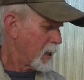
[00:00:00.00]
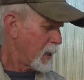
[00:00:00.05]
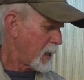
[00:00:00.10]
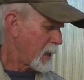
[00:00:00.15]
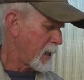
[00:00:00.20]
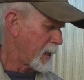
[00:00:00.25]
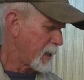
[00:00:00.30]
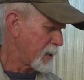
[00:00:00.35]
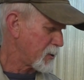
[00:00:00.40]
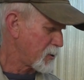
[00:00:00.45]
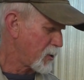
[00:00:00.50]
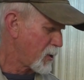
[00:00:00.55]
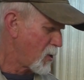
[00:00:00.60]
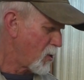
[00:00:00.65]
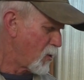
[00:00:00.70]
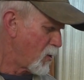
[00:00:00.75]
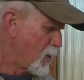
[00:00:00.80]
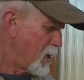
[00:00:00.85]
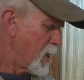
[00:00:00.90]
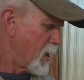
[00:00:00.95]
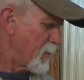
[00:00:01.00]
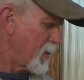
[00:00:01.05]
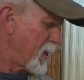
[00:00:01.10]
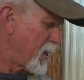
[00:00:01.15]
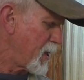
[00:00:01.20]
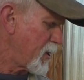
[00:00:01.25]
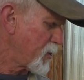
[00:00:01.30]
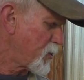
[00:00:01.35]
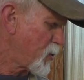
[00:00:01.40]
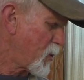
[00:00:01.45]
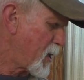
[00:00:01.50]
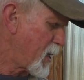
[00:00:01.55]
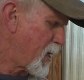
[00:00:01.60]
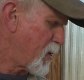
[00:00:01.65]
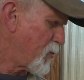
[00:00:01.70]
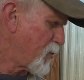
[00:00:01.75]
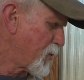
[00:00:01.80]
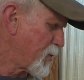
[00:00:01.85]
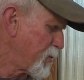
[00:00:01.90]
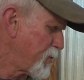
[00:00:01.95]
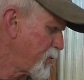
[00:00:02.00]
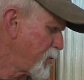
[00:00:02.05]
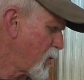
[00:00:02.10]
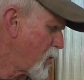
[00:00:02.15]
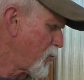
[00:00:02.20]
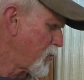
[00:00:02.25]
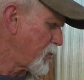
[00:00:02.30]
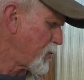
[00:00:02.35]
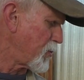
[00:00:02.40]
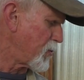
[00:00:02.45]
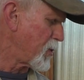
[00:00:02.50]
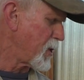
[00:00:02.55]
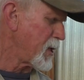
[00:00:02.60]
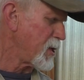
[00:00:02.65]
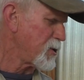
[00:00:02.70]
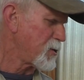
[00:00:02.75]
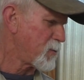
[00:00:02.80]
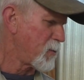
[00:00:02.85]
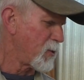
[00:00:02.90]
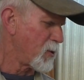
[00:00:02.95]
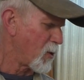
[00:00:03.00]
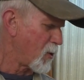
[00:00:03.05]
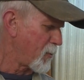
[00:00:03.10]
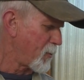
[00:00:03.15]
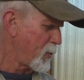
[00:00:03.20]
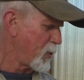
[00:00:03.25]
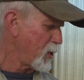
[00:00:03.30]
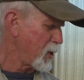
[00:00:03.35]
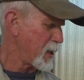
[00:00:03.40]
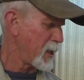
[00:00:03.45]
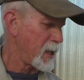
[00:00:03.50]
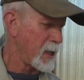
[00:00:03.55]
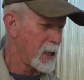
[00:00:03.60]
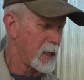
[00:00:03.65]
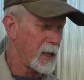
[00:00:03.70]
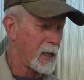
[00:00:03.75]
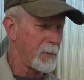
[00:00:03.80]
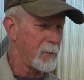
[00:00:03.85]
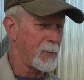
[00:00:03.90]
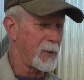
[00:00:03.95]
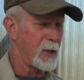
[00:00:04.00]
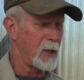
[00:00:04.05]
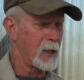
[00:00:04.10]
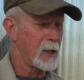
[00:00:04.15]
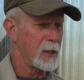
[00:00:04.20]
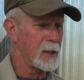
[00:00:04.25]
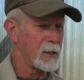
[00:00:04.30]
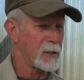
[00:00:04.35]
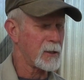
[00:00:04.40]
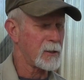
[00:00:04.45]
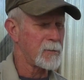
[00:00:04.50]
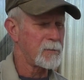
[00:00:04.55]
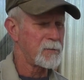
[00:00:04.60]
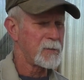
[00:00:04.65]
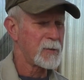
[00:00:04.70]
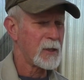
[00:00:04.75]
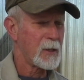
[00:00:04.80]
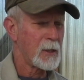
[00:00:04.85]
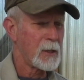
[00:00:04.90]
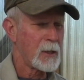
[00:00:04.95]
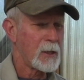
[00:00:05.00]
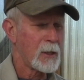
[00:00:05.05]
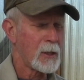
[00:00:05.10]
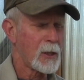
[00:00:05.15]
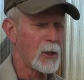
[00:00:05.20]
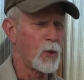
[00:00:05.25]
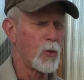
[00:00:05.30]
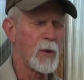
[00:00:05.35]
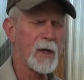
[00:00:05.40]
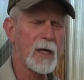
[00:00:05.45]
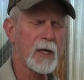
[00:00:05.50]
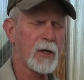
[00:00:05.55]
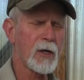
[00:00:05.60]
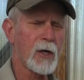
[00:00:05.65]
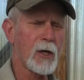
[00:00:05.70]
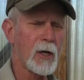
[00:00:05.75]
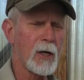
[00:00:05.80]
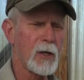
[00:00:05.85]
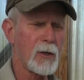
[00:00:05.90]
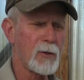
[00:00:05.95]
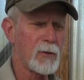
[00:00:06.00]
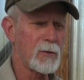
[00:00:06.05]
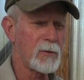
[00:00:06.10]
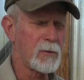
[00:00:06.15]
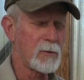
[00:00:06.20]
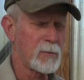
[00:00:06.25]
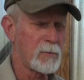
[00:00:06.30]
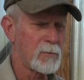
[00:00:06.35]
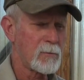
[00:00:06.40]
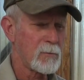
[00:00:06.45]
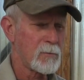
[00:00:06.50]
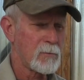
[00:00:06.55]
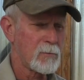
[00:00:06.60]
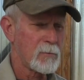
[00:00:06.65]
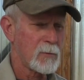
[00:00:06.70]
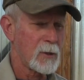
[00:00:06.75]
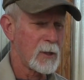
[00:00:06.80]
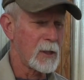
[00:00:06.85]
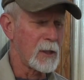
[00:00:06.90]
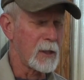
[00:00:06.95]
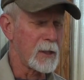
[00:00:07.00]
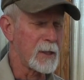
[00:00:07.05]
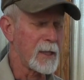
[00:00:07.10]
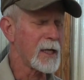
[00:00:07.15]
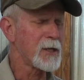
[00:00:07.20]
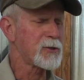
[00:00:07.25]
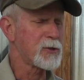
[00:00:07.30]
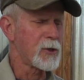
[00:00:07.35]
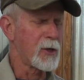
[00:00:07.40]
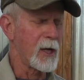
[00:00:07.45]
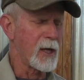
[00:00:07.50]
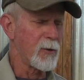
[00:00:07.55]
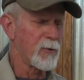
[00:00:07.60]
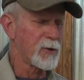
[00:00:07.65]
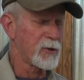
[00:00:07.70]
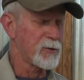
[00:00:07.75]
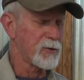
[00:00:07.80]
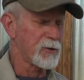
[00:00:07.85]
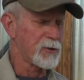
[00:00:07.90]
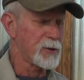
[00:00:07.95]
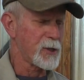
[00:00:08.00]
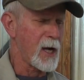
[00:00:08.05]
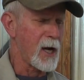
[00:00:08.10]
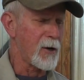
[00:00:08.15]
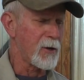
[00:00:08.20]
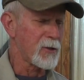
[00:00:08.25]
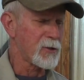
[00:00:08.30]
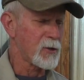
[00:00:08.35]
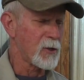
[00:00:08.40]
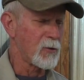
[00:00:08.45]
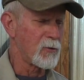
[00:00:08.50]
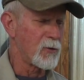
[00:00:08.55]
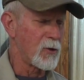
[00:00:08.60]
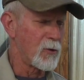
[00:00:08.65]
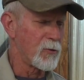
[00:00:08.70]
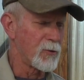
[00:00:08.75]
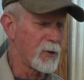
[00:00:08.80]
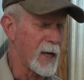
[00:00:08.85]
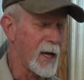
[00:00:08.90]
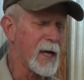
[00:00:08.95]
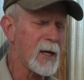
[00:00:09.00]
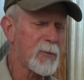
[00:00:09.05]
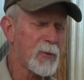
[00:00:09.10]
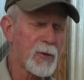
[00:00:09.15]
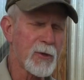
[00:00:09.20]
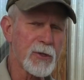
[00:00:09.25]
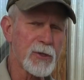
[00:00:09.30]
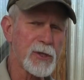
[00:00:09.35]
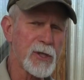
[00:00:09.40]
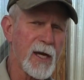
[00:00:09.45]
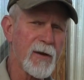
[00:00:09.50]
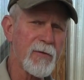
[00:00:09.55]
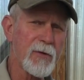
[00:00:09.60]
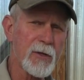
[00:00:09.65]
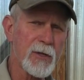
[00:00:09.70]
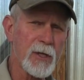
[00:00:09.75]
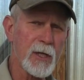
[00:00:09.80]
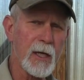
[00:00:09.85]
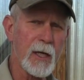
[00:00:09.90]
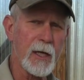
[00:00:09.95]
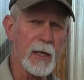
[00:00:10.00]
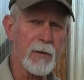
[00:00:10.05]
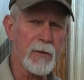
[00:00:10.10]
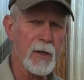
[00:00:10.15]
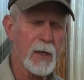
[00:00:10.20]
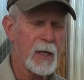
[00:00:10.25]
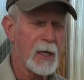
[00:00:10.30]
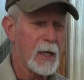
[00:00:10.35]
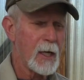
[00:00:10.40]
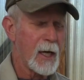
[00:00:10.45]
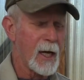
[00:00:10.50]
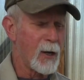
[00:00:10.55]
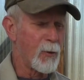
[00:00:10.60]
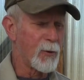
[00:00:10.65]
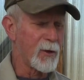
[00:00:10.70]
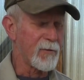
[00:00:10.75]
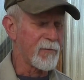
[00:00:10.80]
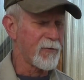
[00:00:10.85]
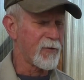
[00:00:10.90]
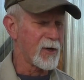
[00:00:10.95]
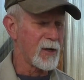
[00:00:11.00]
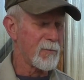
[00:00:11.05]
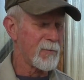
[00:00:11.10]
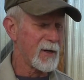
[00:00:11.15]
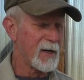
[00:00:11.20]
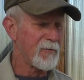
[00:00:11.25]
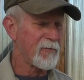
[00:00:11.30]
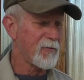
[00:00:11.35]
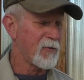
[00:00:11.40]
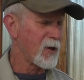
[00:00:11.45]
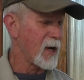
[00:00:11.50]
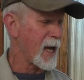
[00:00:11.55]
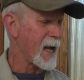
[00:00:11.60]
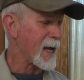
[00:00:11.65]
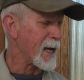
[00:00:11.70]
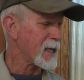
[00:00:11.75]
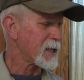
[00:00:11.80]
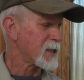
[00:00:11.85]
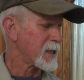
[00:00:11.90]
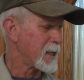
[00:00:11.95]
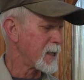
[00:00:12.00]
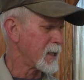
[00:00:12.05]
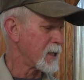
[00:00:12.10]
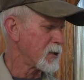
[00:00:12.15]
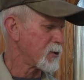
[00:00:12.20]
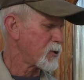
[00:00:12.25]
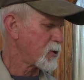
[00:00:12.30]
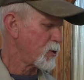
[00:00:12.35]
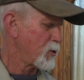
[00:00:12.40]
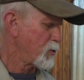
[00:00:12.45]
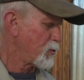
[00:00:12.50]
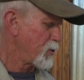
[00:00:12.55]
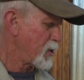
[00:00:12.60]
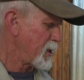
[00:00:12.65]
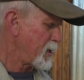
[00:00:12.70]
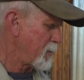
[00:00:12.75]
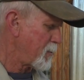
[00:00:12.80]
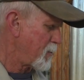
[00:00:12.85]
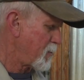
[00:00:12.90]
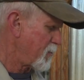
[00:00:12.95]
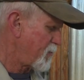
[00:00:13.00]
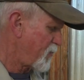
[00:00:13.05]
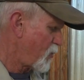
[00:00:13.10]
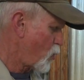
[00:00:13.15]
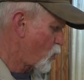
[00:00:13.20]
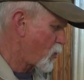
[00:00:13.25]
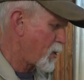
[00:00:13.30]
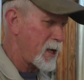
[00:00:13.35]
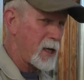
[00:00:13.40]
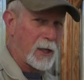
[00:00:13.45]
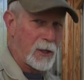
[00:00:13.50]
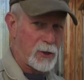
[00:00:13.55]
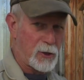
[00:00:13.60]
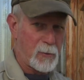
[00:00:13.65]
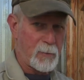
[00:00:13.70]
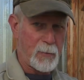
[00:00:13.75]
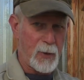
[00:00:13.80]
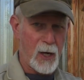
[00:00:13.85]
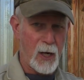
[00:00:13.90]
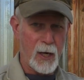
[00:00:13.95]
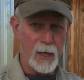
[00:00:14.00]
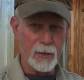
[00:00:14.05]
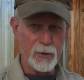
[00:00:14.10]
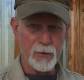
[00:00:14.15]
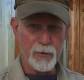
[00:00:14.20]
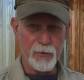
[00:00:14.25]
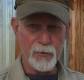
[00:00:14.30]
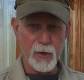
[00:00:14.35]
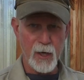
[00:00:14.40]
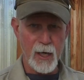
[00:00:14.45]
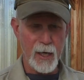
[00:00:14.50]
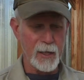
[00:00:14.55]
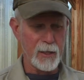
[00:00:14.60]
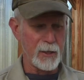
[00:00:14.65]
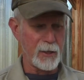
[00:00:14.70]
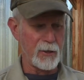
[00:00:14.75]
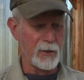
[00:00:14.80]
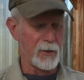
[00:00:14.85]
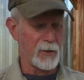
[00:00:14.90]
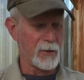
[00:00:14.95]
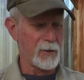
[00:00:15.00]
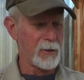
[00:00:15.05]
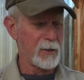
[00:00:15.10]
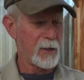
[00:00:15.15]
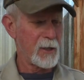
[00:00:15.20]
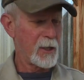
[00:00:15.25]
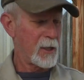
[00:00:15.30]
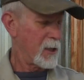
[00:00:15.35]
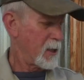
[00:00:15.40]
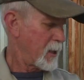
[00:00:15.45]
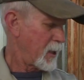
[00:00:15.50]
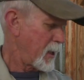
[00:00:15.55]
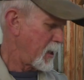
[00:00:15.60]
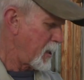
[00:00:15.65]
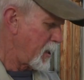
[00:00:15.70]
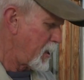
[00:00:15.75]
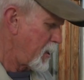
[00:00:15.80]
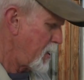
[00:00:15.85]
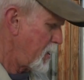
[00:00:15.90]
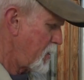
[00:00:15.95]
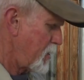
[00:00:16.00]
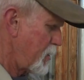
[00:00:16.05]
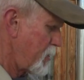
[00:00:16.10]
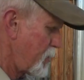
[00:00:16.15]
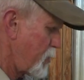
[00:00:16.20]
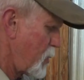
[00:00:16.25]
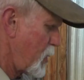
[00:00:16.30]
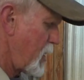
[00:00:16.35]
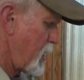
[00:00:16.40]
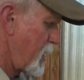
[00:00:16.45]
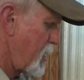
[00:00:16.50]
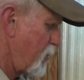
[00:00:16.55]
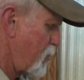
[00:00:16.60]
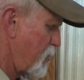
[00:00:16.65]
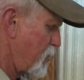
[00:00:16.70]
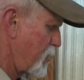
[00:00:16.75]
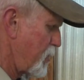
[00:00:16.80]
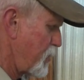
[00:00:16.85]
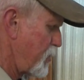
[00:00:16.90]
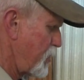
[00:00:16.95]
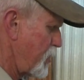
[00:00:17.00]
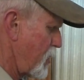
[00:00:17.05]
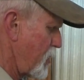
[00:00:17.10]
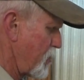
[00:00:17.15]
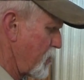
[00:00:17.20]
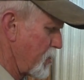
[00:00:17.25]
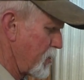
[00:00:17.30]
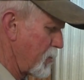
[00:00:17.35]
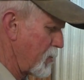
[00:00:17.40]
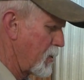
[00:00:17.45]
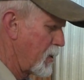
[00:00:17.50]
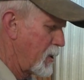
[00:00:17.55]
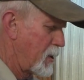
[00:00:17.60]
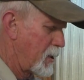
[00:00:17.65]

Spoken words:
And so, but here's what I want to show you. These were put in a pot a week ago, yesterday, which was Saturday. So on April the 17th, I went from my flat into the 4-inch pots right here. And here is what I want to show you.